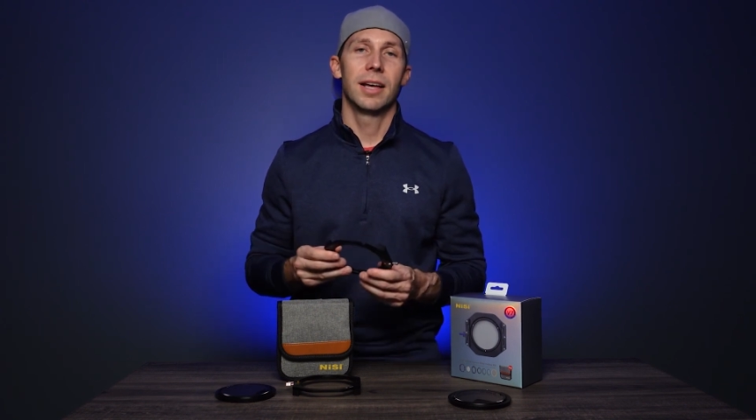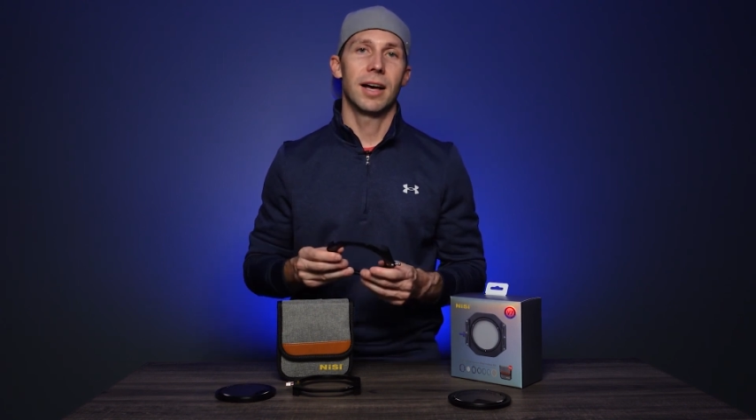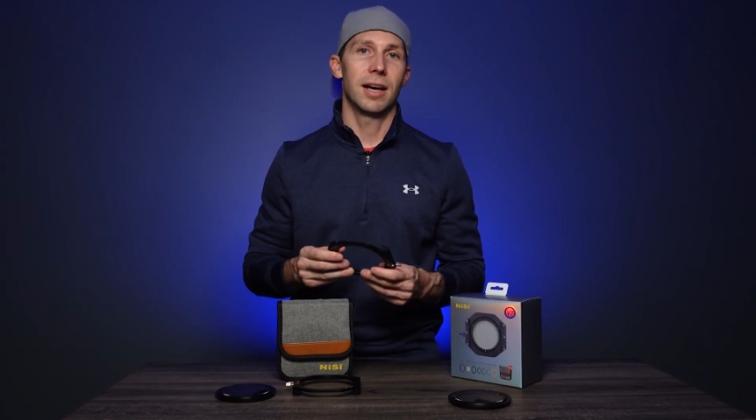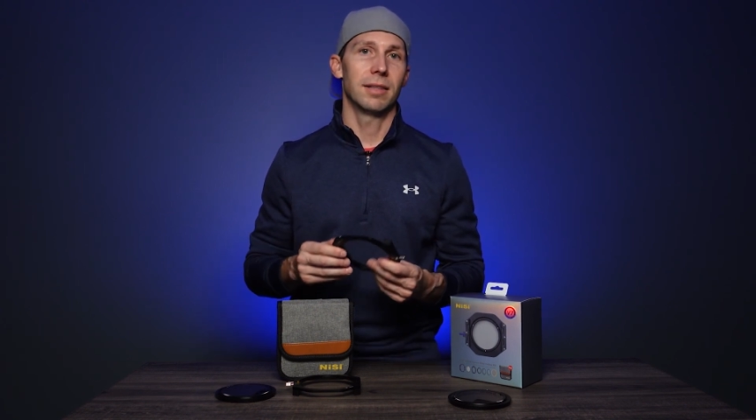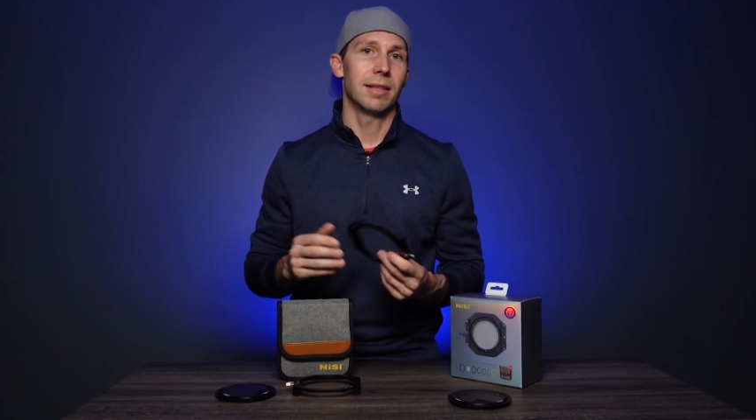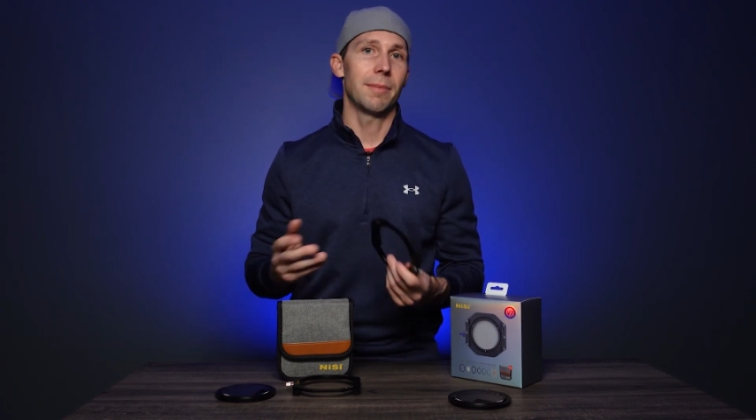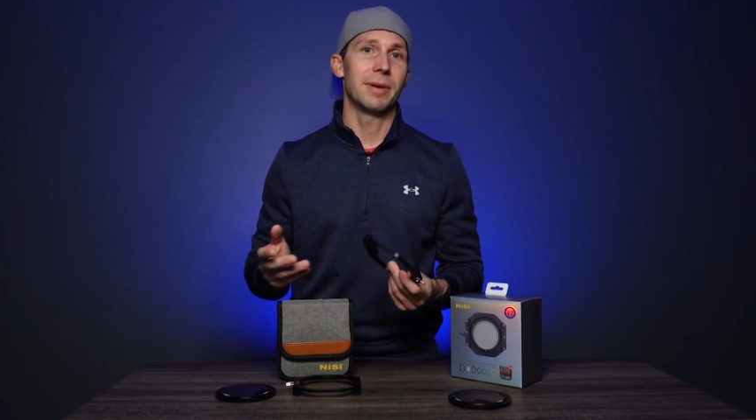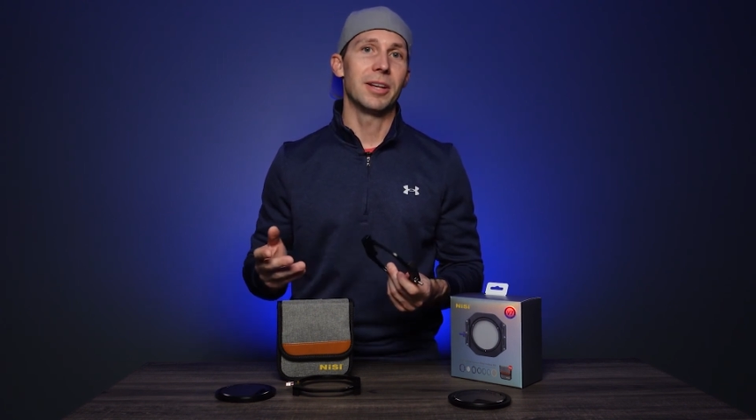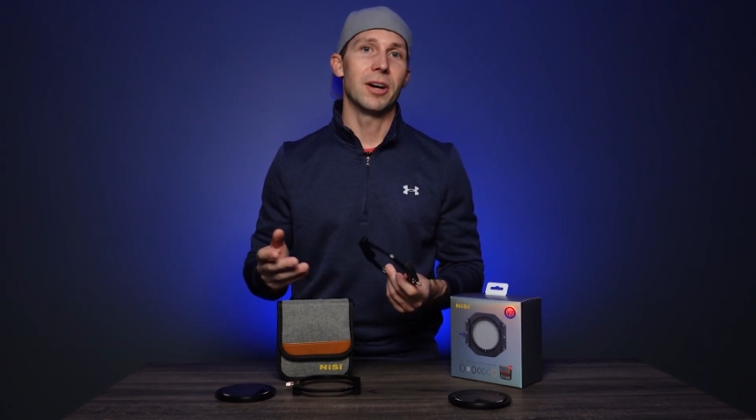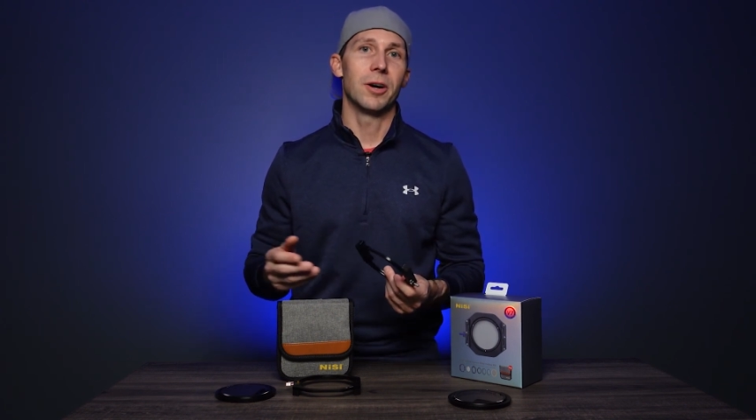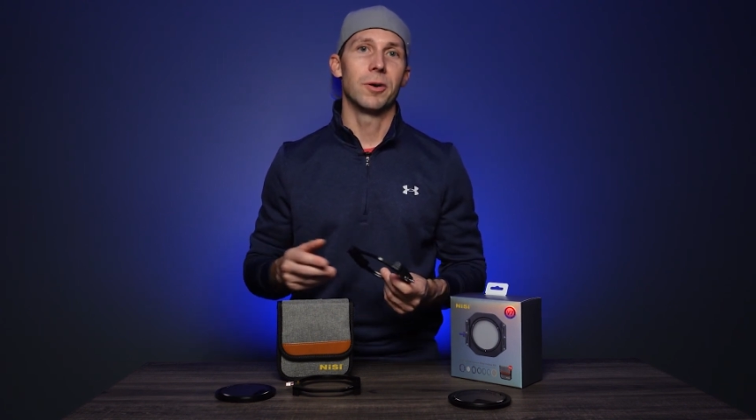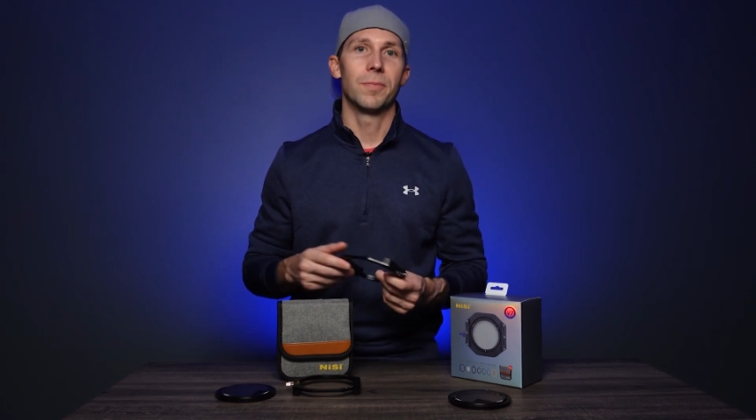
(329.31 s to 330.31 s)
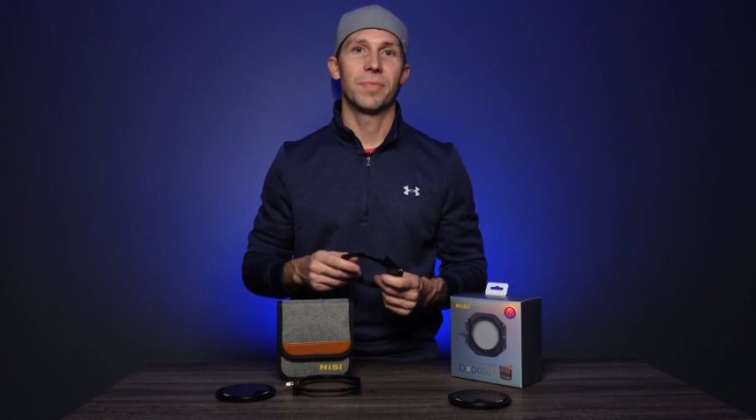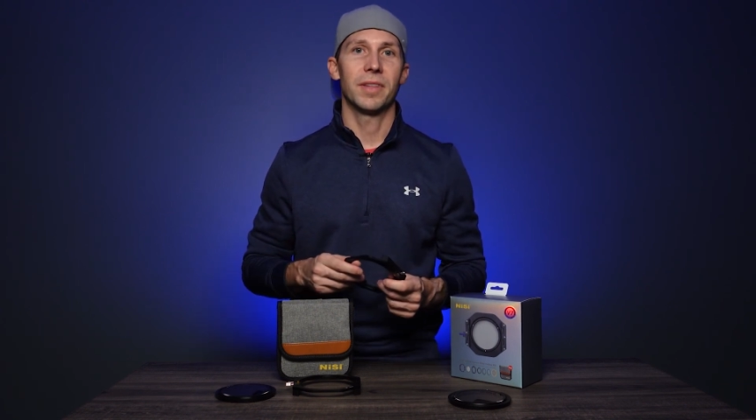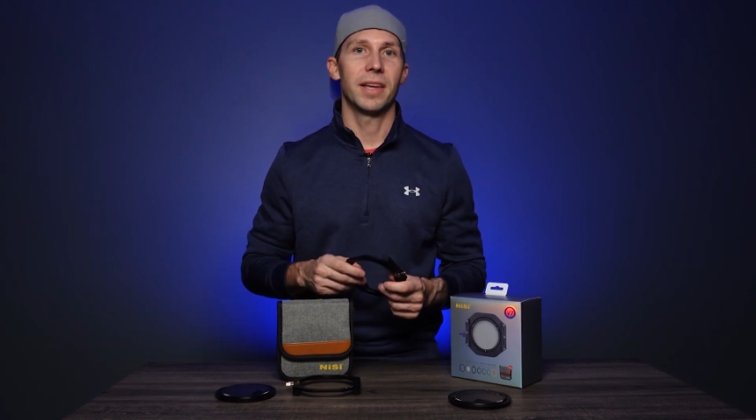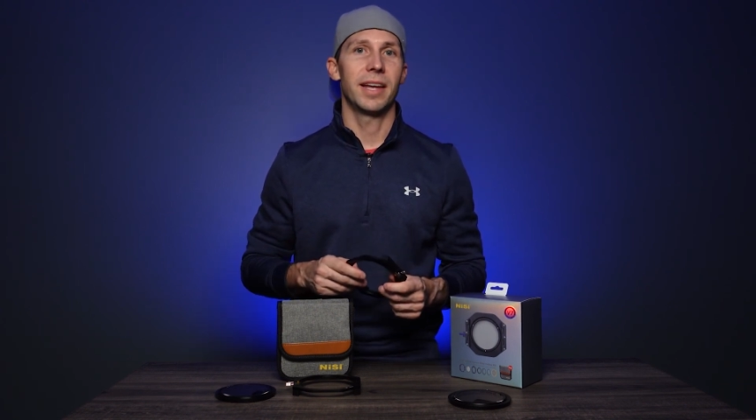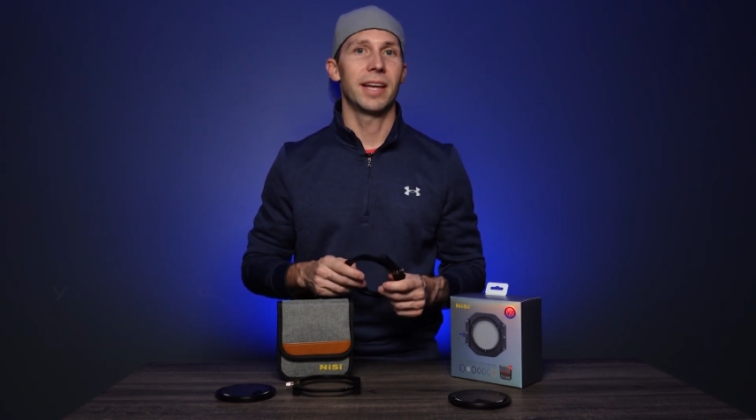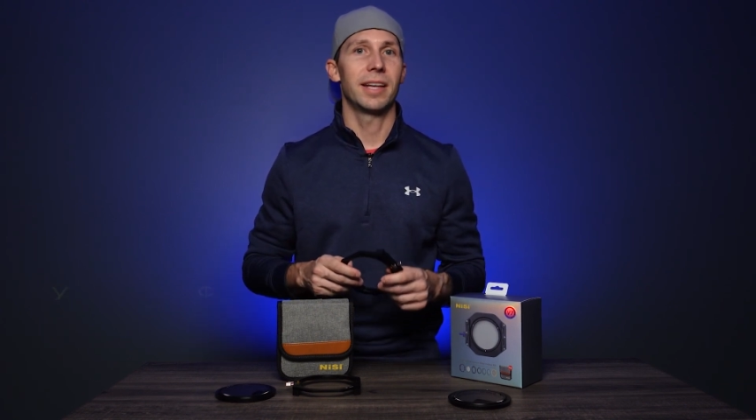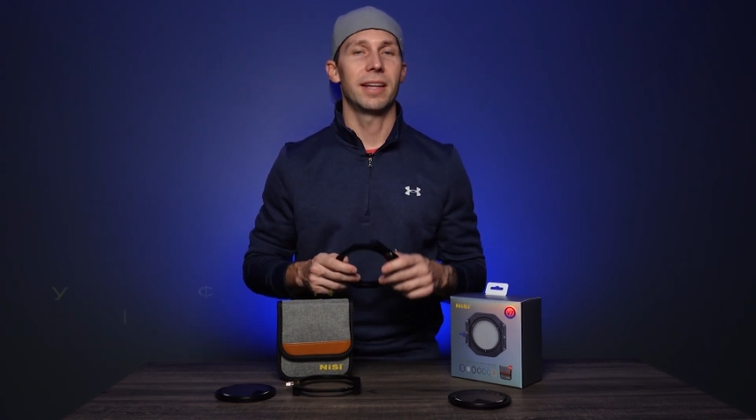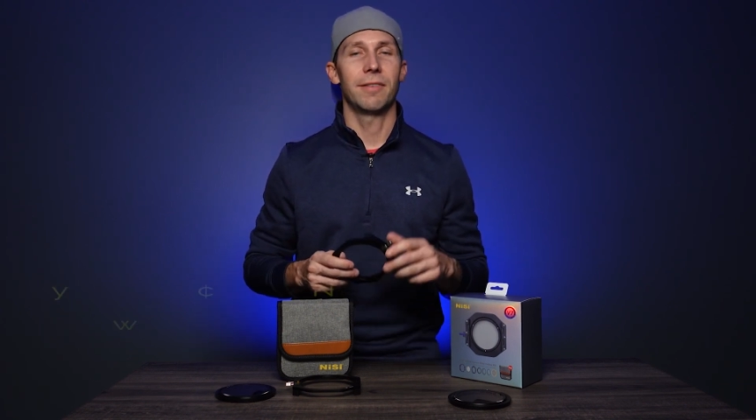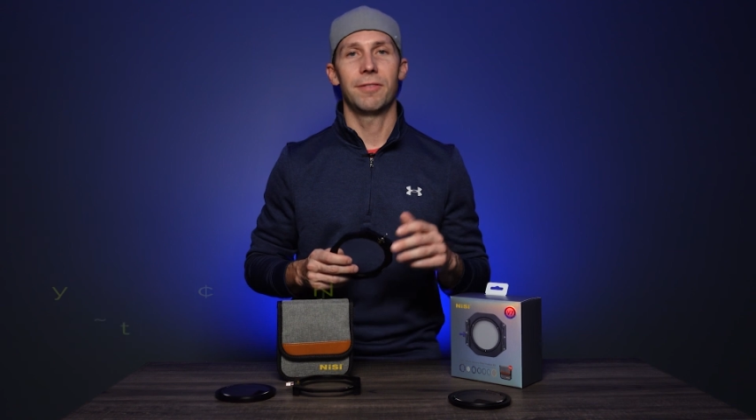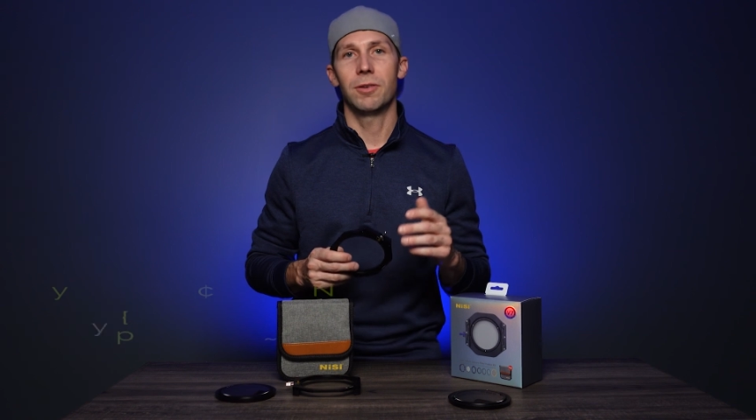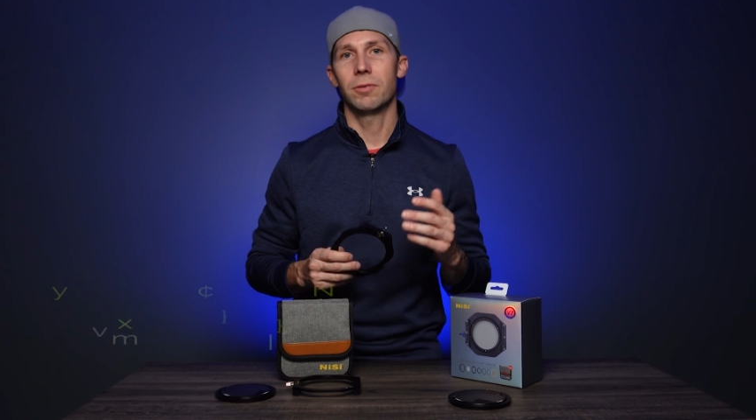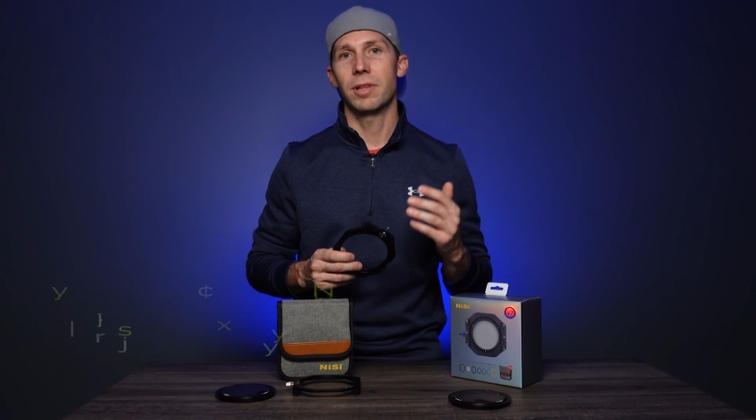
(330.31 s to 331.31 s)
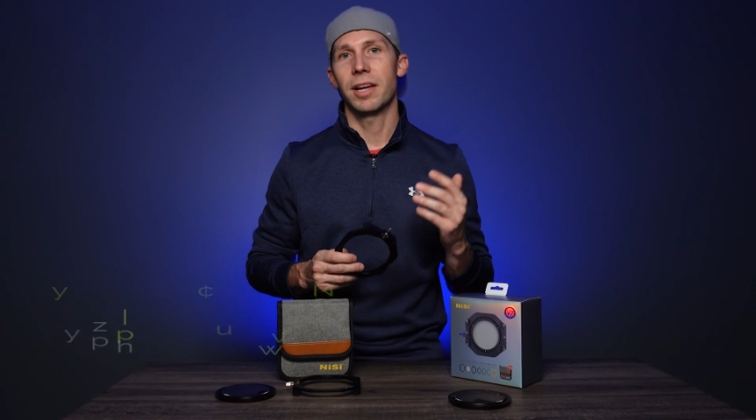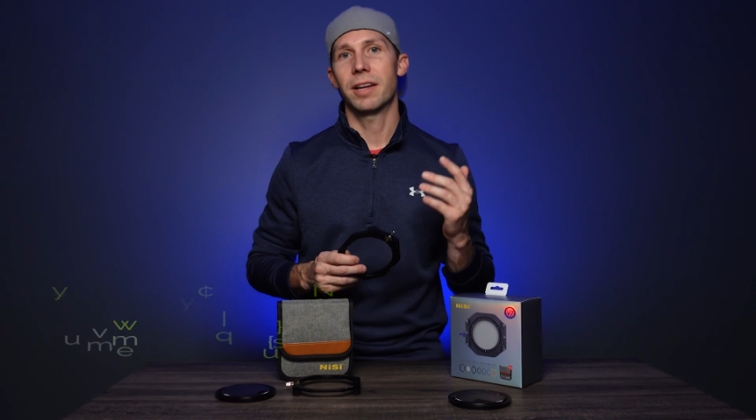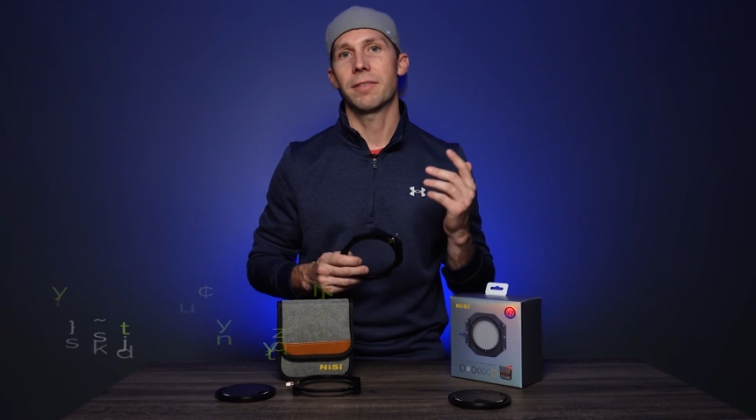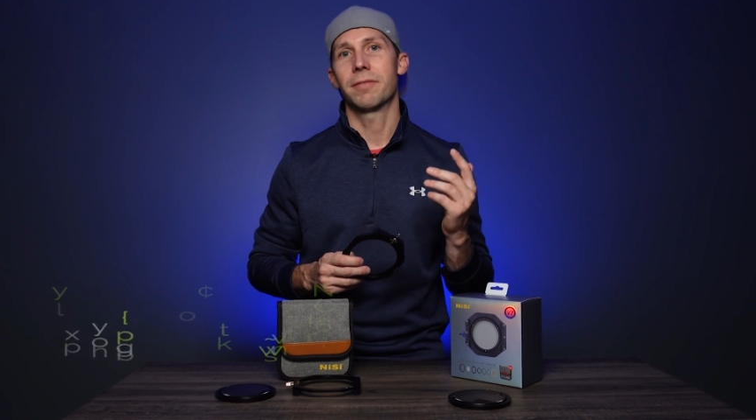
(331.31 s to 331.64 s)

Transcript: Let me know. And if you like